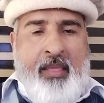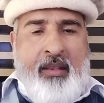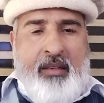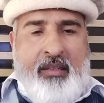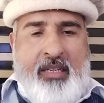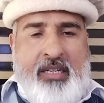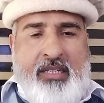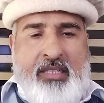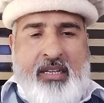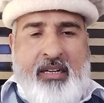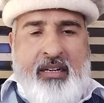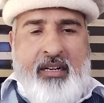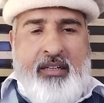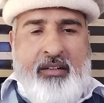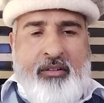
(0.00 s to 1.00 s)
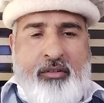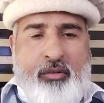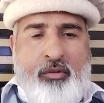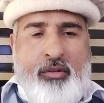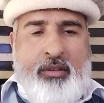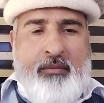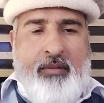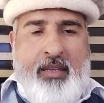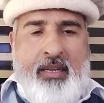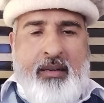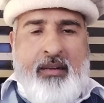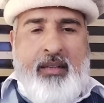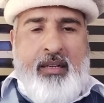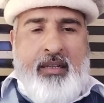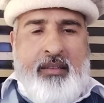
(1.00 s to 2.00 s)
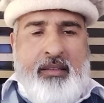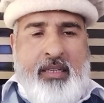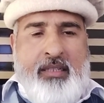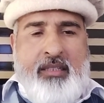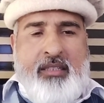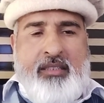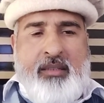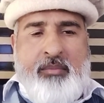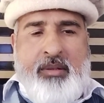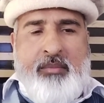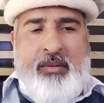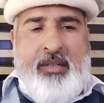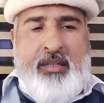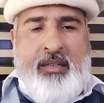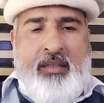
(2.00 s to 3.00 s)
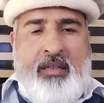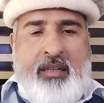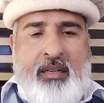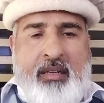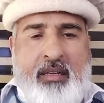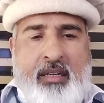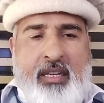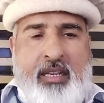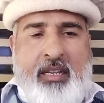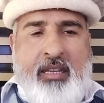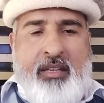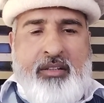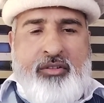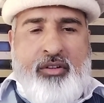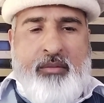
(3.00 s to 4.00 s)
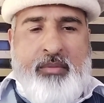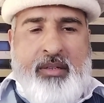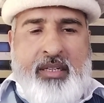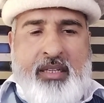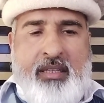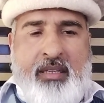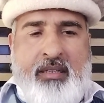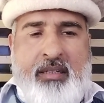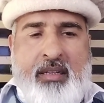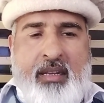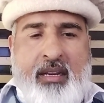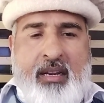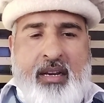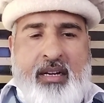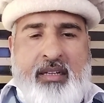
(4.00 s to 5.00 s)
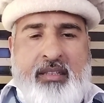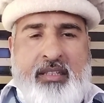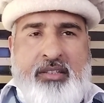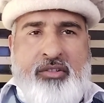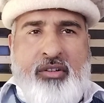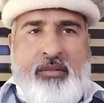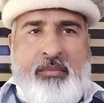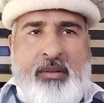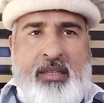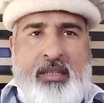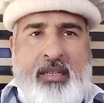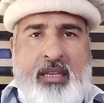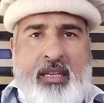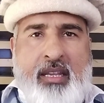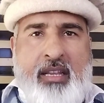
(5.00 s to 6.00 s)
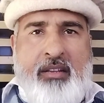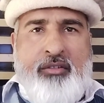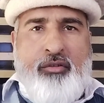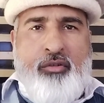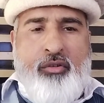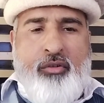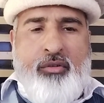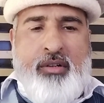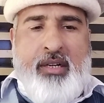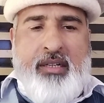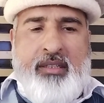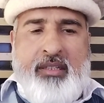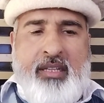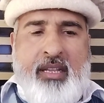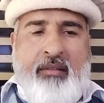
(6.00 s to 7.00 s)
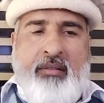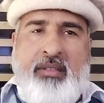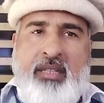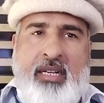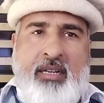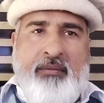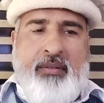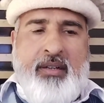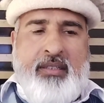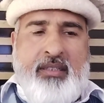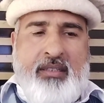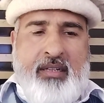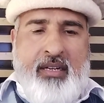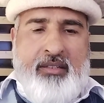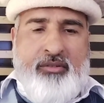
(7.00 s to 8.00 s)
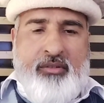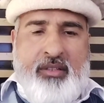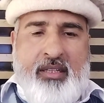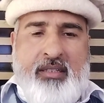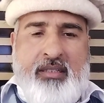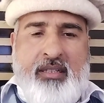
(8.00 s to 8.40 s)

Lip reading: kids are not growth well, then this supplement should be taken. And this should be that this have side effects are also there,